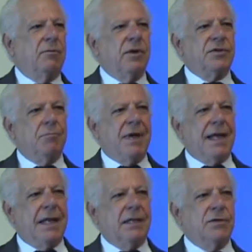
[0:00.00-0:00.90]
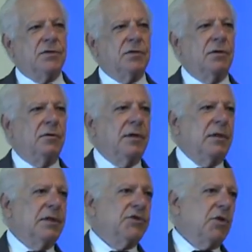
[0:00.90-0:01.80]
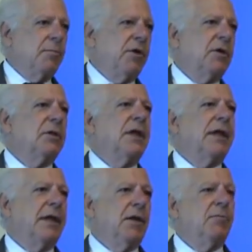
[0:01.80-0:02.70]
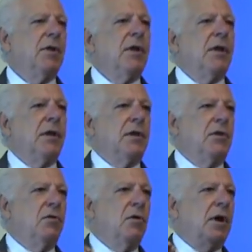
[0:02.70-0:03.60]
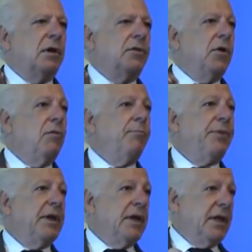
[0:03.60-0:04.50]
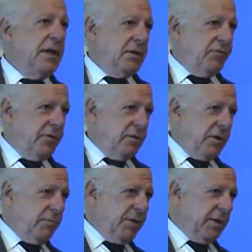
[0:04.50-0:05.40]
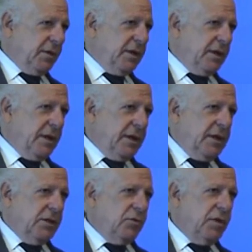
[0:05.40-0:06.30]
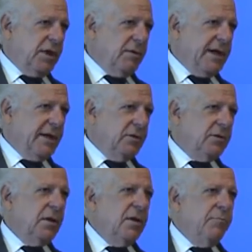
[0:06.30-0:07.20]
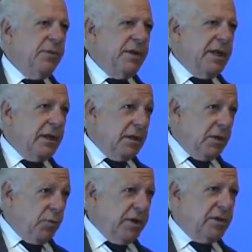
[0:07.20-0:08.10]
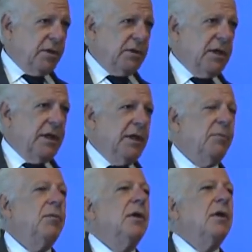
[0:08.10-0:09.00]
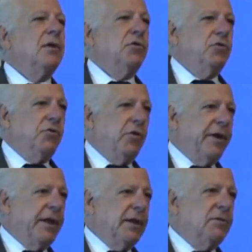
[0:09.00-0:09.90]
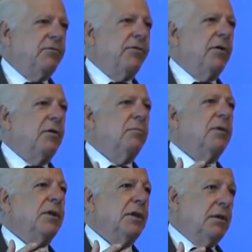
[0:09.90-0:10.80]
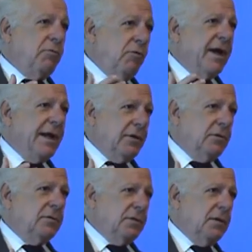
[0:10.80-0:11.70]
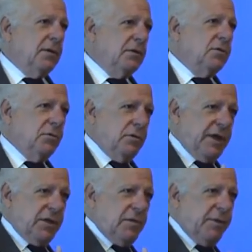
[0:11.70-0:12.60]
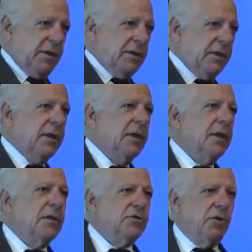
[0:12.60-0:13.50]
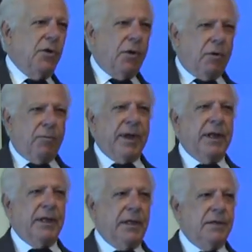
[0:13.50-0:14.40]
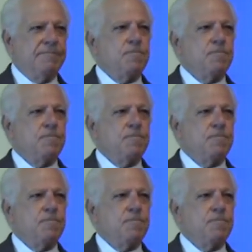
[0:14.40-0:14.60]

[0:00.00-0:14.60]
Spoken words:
there is a balance. During the summertime, you are dumping heat from the building into the ground, but then in the wintertime, you draw heat from the ground to heat the building. So normally